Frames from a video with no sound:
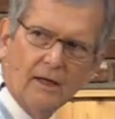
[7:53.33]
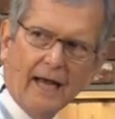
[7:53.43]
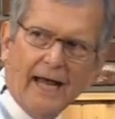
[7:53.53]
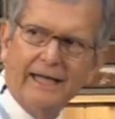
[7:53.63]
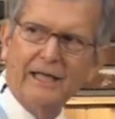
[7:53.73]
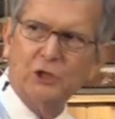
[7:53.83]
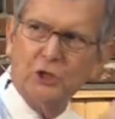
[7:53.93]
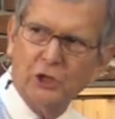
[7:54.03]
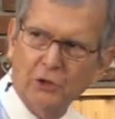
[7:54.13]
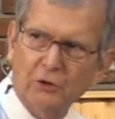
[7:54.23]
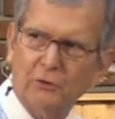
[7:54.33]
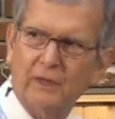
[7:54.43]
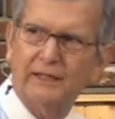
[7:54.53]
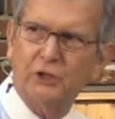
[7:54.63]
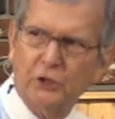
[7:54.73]
and his
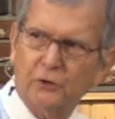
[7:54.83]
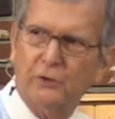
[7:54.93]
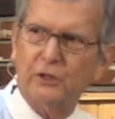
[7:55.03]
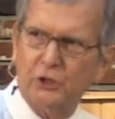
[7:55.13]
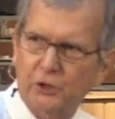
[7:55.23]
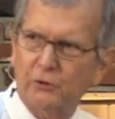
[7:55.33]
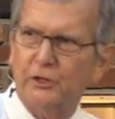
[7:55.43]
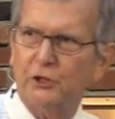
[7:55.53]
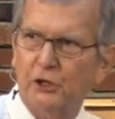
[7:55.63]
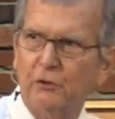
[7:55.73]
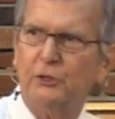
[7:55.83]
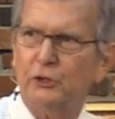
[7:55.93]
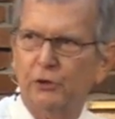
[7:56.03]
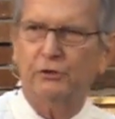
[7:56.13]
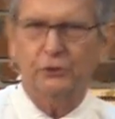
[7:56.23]
children, children's children's children's
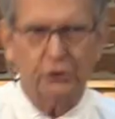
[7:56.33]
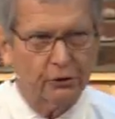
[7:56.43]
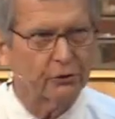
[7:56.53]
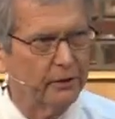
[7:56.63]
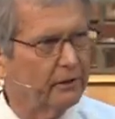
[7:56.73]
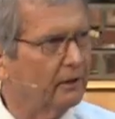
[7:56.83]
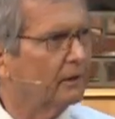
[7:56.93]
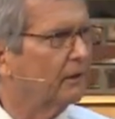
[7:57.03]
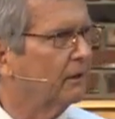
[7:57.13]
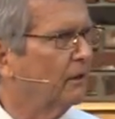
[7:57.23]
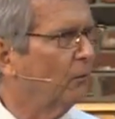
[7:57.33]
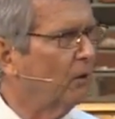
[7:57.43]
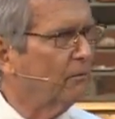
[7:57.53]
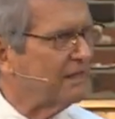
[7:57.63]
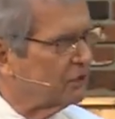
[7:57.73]
children's children
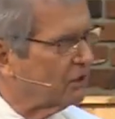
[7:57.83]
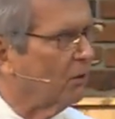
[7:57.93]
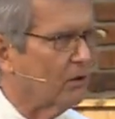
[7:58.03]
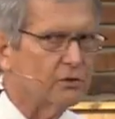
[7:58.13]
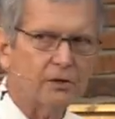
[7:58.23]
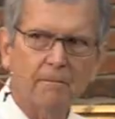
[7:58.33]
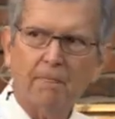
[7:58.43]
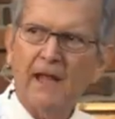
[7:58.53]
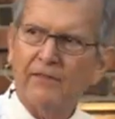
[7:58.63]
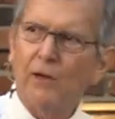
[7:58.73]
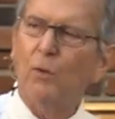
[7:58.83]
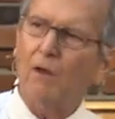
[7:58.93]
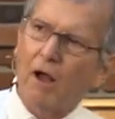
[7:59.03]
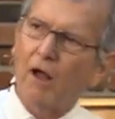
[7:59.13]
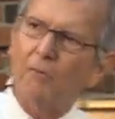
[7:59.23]
will be sowers. They will
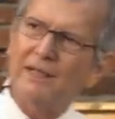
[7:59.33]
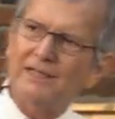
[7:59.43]
all be